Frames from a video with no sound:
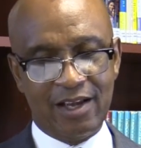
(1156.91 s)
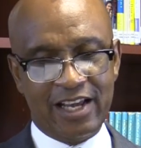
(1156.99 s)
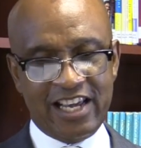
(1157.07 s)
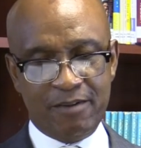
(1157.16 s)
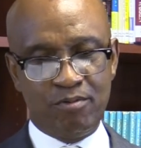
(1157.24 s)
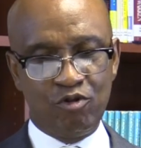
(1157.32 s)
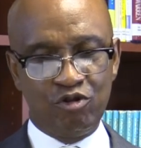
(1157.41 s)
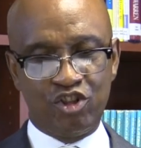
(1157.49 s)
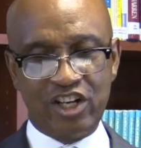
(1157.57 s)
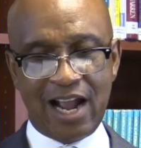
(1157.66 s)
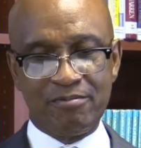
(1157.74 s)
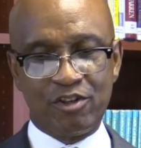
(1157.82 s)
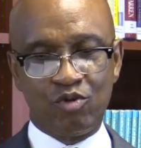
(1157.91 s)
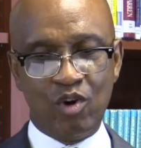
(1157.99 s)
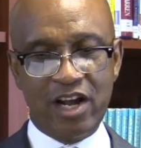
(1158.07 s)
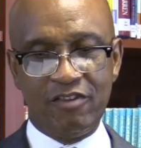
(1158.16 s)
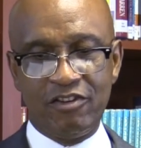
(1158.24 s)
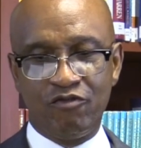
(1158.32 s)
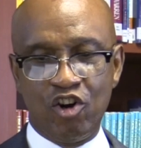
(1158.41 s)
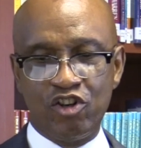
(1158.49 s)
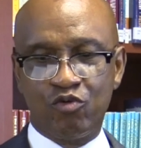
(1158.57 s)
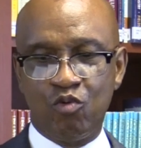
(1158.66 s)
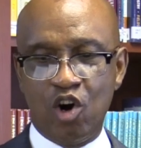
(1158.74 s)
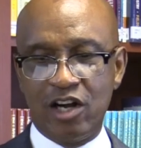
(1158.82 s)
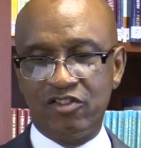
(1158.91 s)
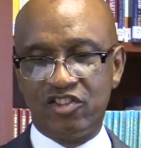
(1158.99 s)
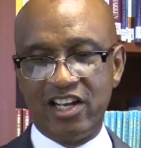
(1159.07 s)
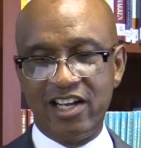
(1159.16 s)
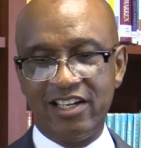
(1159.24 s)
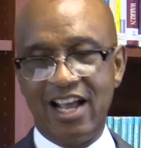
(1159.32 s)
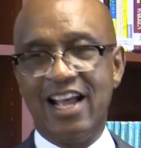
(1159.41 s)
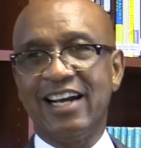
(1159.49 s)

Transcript: Hebrews chapter 12 and verse 1 said,